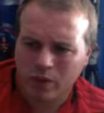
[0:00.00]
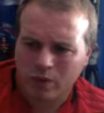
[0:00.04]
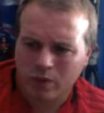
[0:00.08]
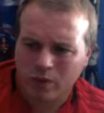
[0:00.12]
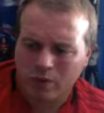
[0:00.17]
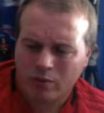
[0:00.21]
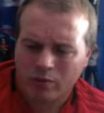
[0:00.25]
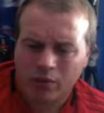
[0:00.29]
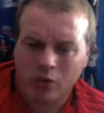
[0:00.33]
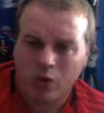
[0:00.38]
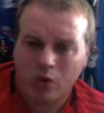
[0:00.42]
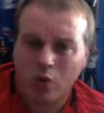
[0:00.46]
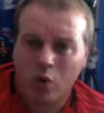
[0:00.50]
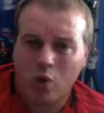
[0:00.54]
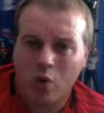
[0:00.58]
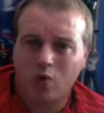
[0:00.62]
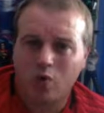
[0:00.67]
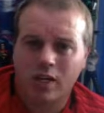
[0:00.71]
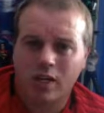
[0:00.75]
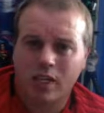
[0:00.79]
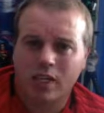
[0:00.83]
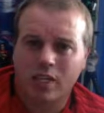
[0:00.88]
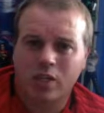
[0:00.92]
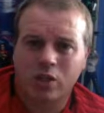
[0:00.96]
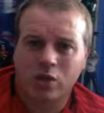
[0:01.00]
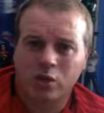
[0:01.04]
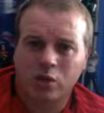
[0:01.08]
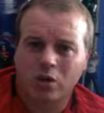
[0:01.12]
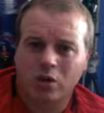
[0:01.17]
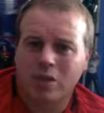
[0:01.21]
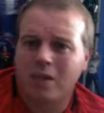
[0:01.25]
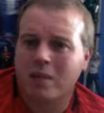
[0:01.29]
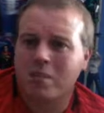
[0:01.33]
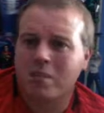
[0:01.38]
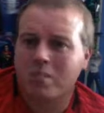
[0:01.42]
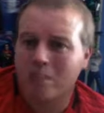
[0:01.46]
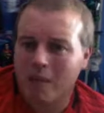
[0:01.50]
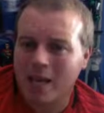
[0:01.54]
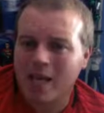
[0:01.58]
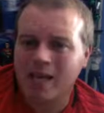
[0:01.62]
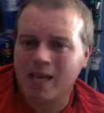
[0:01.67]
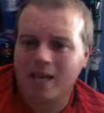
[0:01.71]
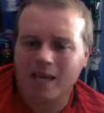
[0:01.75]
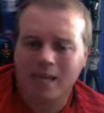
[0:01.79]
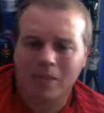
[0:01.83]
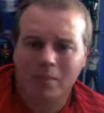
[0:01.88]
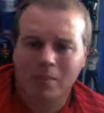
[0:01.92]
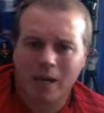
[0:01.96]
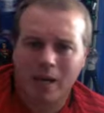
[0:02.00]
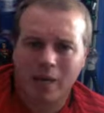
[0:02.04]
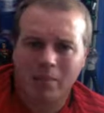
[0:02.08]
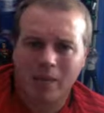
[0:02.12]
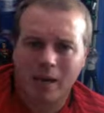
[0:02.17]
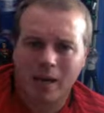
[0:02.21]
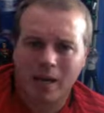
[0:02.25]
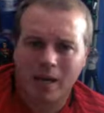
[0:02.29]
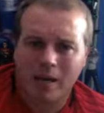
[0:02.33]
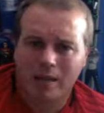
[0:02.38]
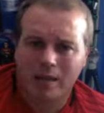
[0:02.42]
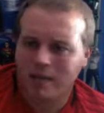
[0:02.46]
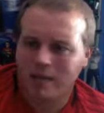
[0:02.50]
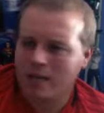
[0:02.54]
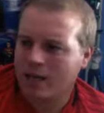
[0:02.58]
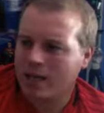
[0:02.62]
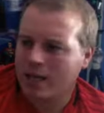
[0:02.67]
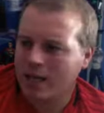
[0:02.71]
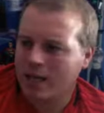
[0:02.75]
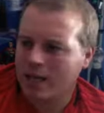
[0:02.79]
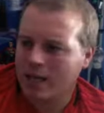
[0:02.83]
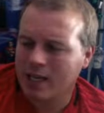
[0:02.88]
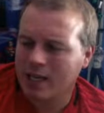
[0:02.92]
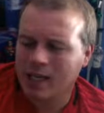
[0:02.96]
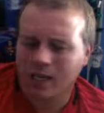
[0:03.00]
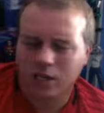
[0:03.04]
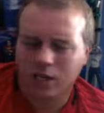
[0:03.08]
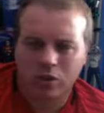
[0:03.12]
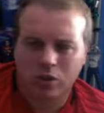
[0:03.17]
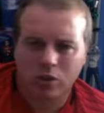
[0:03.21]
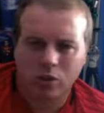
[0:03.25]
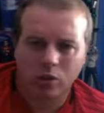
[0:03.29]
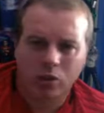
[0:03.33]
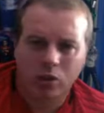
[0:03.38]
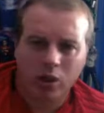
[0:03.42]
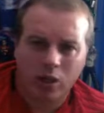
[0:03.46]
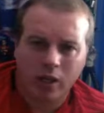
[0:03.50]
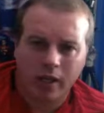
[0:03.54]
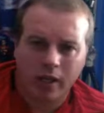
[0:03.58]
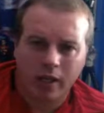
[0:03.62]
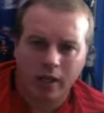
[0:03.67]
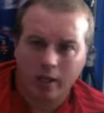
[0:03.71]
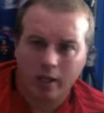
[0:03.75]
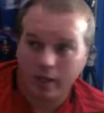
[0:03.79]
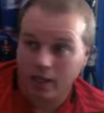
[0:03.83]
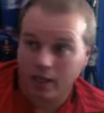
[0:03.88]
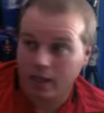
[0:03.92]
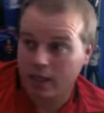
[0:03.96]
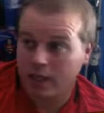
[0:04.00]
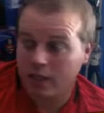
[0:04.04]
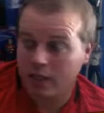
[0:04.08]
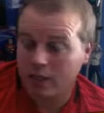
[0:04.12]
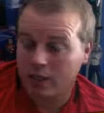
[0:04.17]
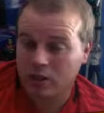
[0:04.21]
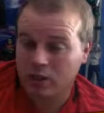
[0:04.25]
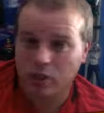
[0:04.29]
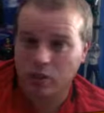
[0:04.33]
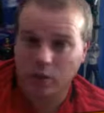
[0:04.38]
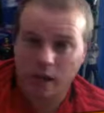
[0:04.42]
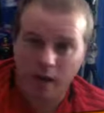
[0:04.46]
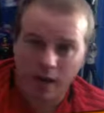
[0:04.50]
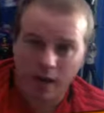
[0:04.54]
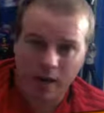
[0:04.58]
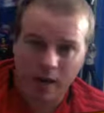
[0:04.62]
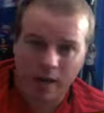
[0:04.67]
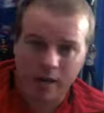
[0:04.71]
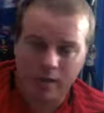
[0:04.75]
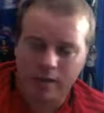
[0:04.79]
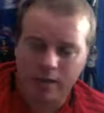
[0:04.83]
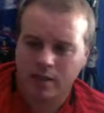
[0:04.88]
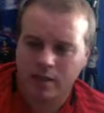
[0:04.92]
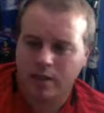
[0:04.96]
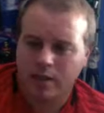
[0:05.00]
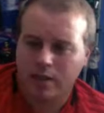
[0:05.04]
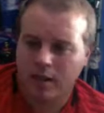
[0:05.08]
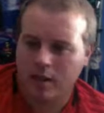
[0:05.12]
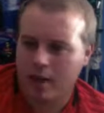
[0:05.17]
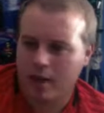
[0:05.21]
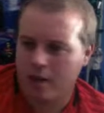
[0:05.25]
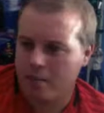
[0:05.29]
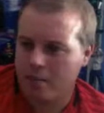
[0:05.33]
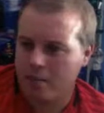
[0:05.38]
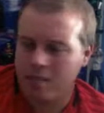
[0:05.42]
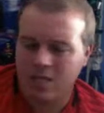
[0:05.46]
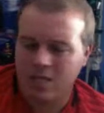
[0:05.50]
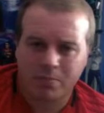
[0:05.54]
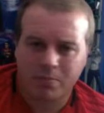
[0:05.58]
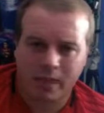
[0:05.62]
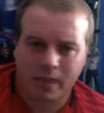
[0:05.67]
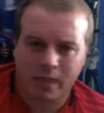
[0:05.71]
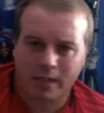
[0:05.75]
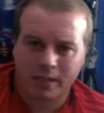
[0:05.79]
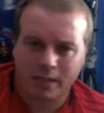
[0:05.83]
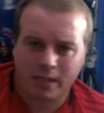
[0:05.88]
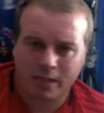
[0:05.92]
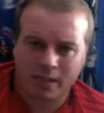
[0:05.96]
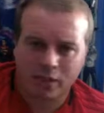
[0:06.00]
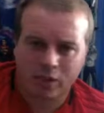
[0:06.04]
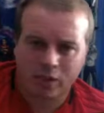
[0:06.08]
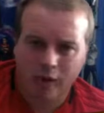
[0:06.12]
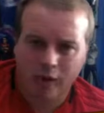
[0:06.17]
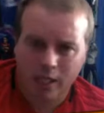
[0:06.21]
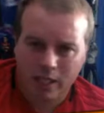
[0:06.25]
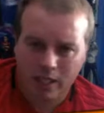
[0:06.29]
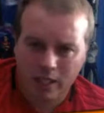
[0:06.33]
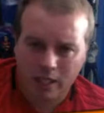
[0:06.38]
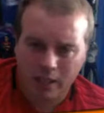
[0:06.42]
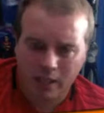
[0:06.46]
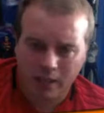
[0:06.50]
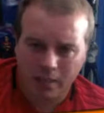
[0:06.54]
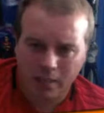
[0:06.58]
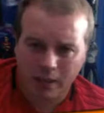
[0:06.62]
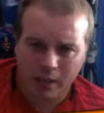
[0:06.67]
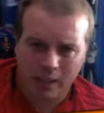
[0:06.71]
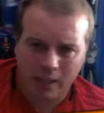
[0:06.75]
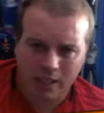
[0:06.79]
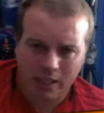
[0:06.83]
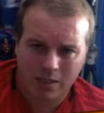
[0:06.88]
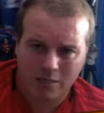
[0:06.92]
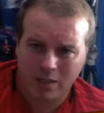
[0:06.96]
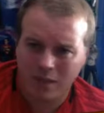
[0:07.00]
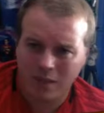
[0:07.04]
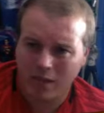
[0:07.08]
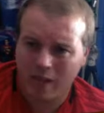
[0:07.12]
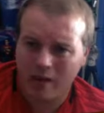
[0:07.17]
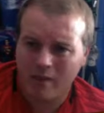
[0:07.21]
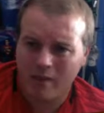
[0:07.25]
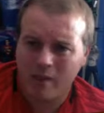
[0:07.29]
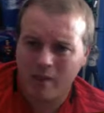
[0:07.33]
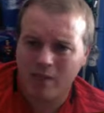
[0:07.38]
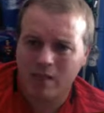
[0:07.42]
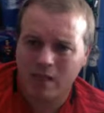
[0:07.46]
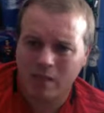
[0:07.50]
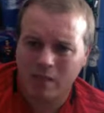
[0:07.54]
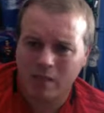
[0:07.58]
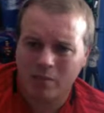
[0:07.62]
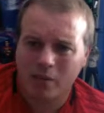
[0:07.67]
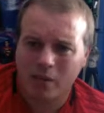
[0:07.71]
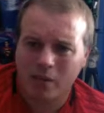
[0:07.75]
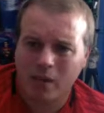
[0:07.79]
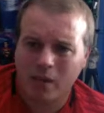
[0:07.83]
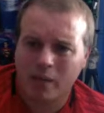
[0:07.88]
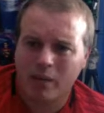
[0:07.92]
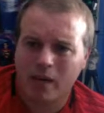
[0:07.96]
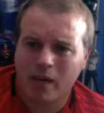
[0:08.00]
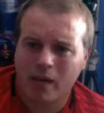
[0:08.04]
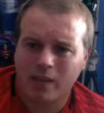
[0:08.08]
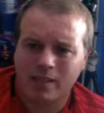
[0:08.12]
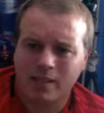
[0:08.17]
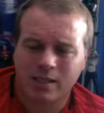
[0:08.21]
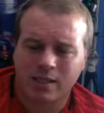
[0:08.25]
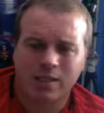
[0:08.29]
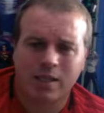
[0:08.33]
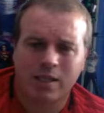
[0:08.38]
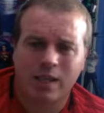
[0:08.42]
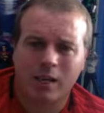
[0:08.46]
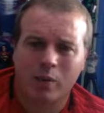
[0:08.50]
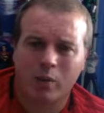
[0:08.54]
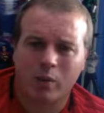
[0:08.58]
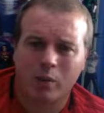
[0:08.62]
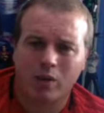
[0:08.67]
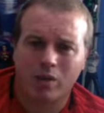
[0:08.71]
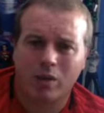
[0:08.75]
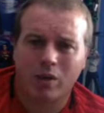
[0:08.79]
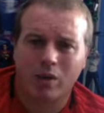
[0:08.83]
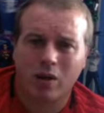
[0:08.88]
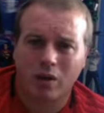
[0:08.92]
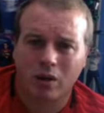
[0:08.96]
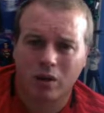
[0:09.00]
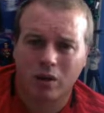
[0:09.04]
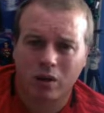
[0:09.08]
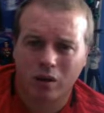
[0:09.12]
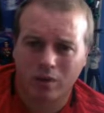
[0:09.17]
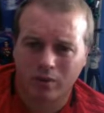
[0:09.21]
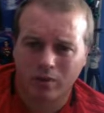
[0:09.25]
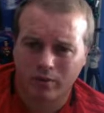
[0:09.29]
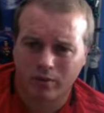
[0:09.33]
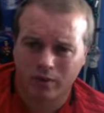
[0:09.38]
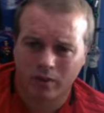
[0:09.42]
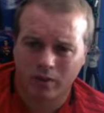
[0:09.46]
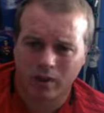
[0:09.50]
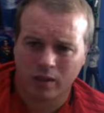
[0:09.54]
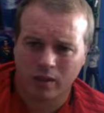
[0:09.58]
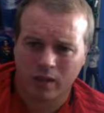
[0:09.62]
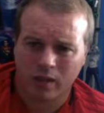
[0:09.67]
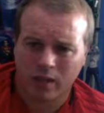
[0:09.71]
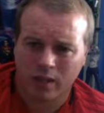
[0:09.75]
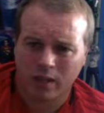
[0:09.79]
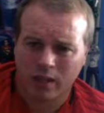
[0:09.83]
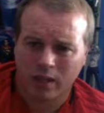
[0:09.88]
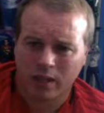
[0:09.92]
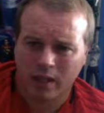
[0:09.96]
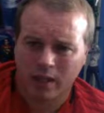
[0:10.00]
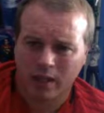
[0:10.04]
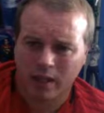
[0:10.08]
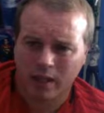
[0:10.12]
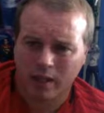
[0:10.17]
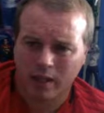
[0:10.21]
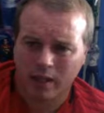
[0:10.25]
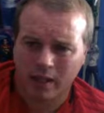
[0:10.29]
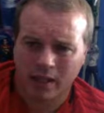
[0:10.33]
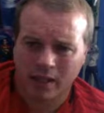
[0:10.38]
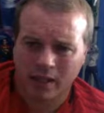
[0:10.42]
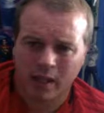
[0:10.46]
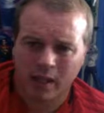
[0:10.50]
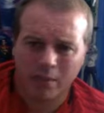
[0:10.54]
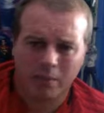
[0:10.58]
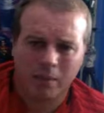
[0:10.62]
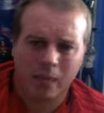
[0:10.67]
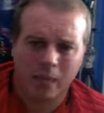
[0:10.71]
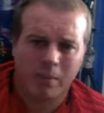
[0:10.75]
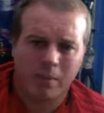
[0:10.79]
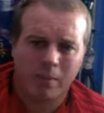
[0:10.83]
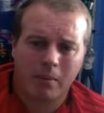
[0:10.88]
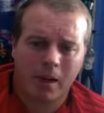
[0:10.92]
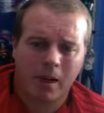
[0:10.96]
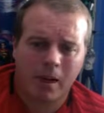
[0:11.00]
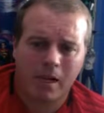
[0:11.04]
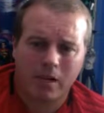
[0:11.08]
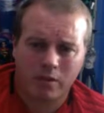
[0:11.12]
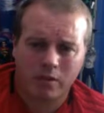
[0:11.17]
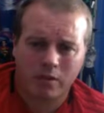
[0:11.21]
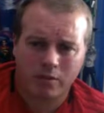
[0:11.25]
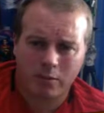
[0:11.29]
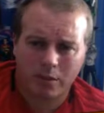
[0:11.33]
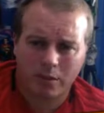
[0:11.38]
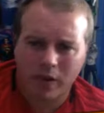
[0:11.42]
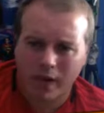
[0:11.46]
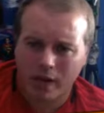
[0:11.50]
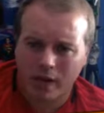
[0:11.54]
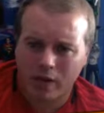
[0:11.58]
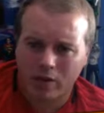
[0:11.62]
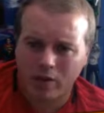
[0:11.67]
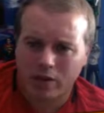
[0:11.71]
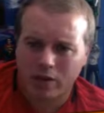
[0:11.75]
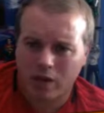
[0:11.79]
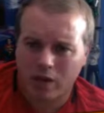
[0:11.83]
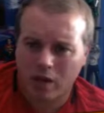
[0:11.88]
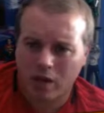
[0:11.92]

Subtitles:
for no reason other than making a bad pass, hitting it too light, hitting it too hard, misplacing the direction of the pass. I mean, everything about our passing today was awful, and you can't blame a manager for players